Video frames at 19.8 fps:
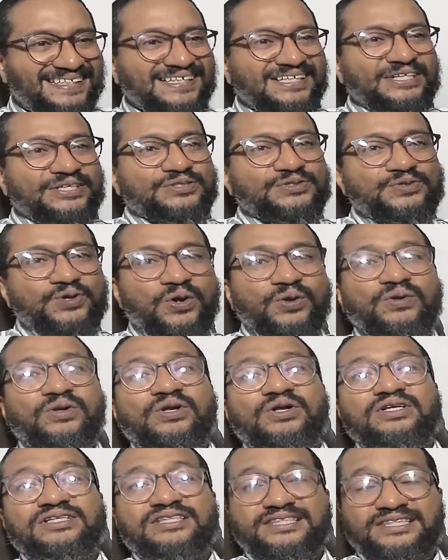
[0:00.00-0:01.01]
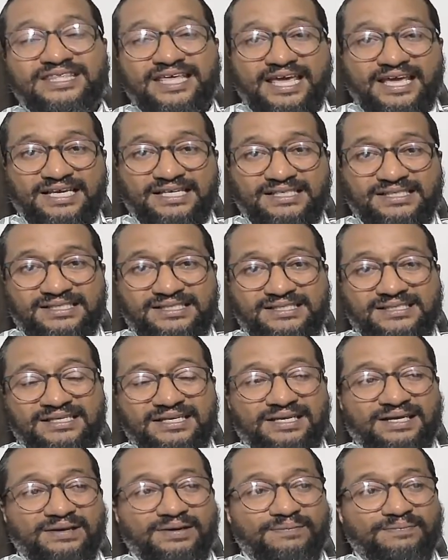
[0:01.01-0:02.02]
So things
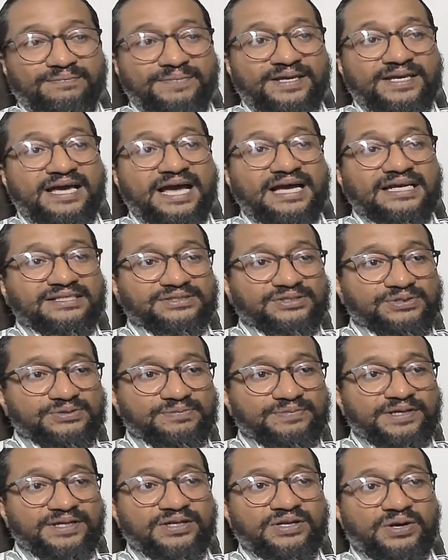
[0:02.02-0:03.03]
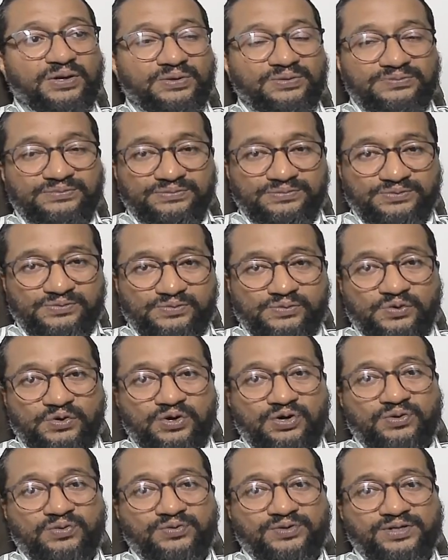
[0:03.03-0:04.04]
began to be known
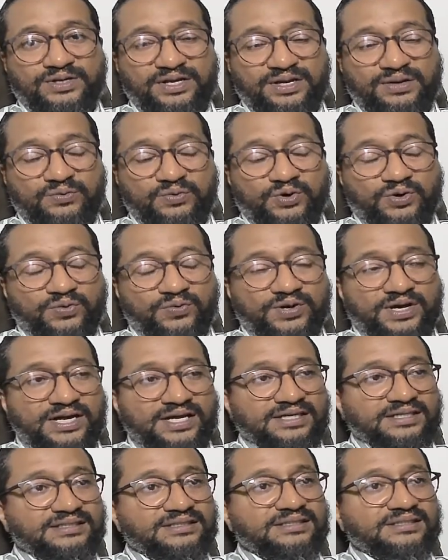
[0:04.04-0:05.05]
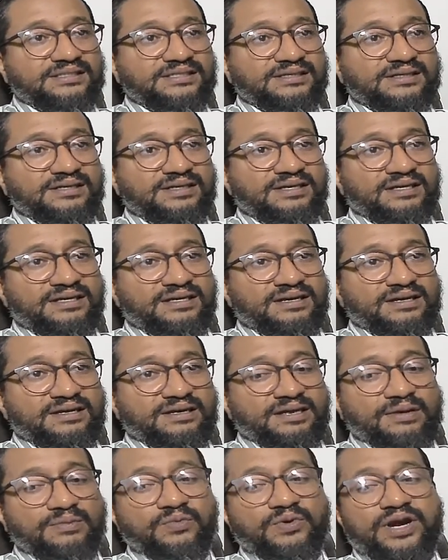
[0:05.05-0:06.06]
worldwide,
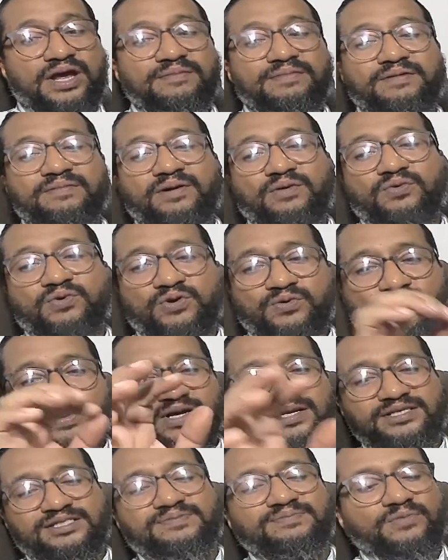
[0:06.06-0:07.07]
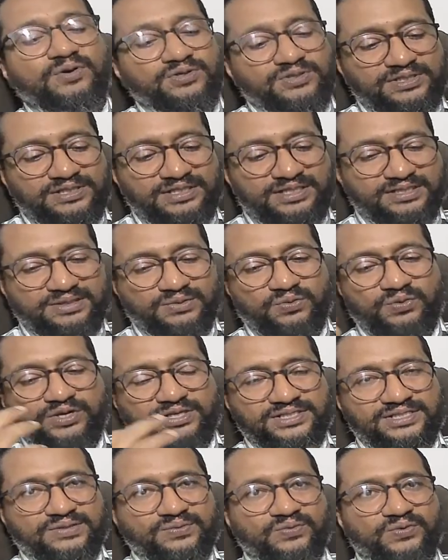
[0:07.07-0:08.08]
and what I mean by worldwide is mostly the
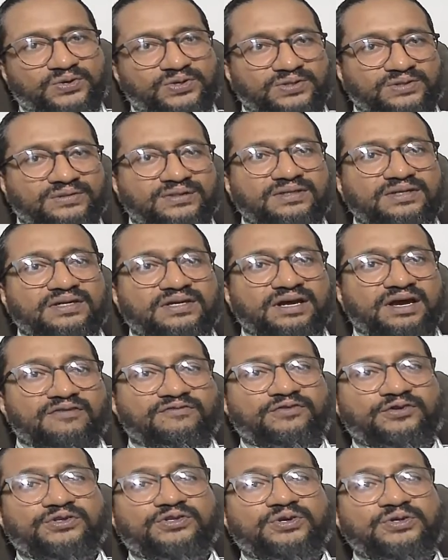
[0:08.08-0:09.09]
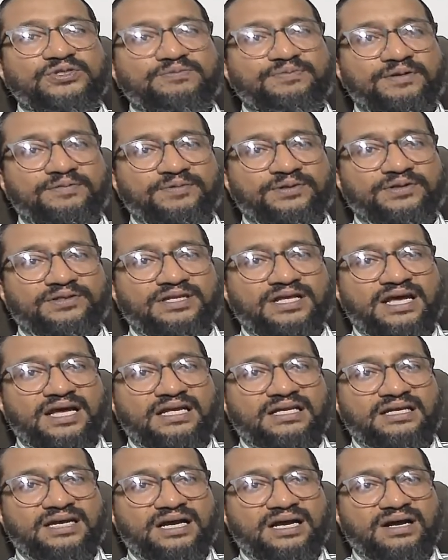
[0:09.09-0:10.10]
Western world. And for those people
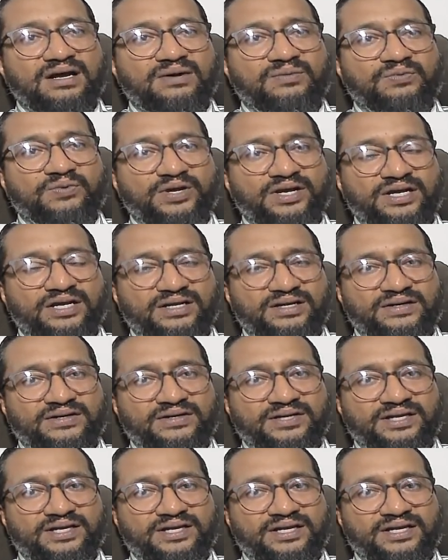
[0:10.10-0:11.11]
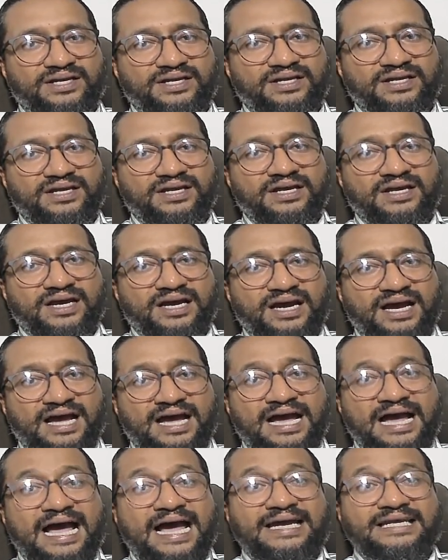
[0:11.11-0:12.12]
that were
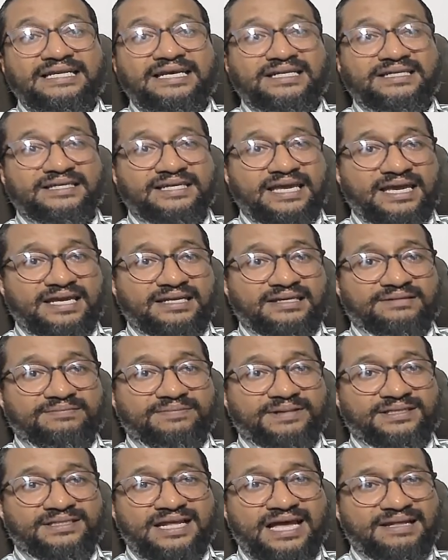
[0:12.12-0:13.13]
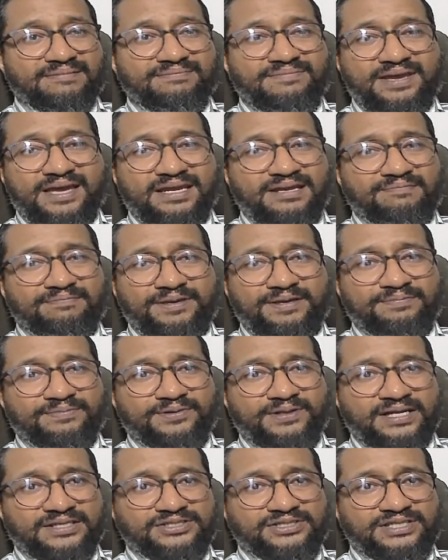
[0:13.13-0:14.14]
highly educated, but not many
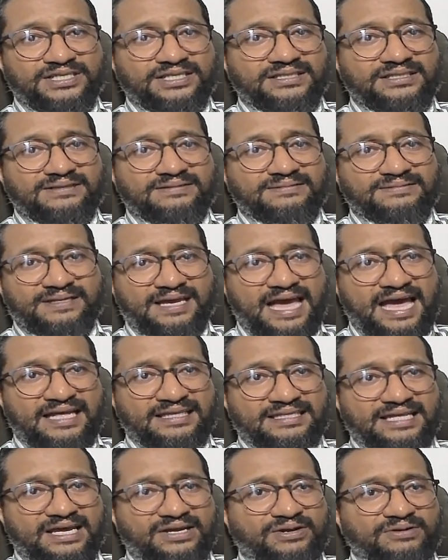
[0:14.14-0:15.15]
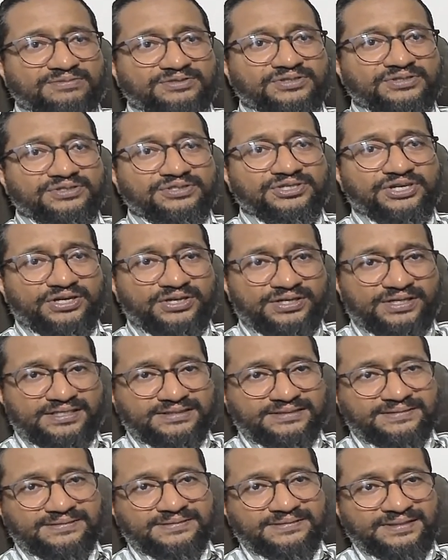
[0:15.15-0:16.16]
people actually had that option.
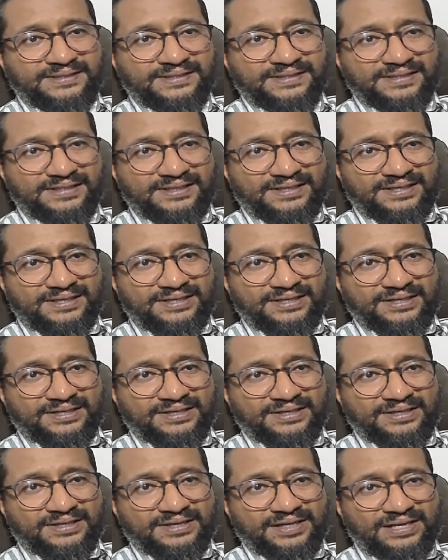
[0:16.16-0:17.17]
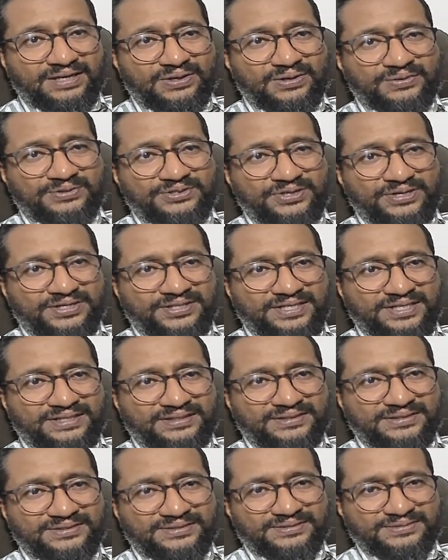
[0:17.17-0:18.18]
John, hello, John.
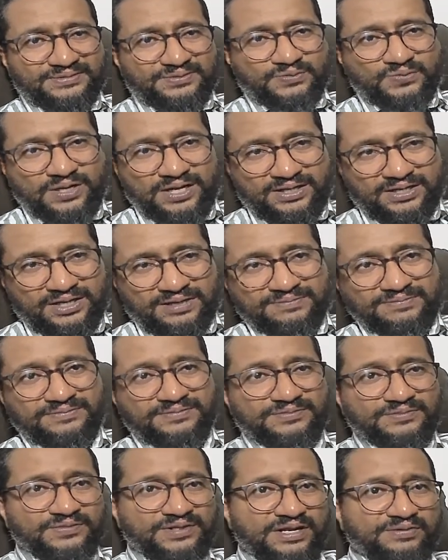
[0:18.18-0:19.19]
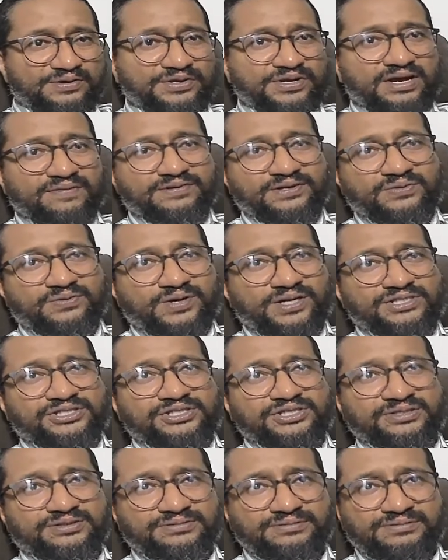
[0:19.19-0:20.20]
Welcome. Whenever you have a
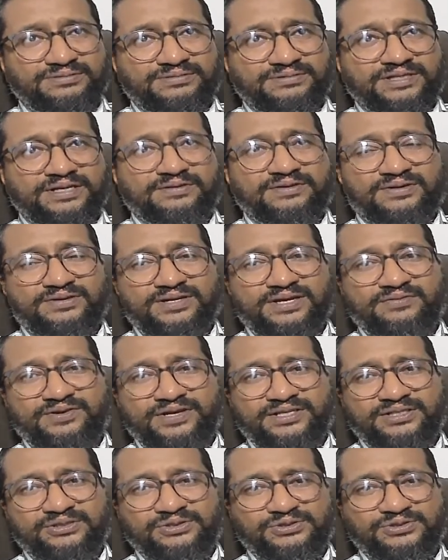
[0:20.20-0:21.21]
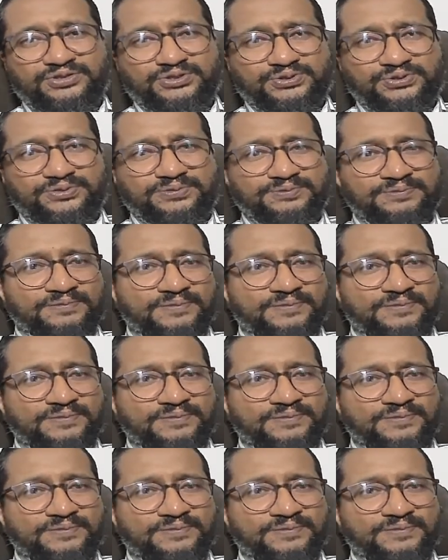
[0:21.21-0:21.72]
question, get ready to shoot.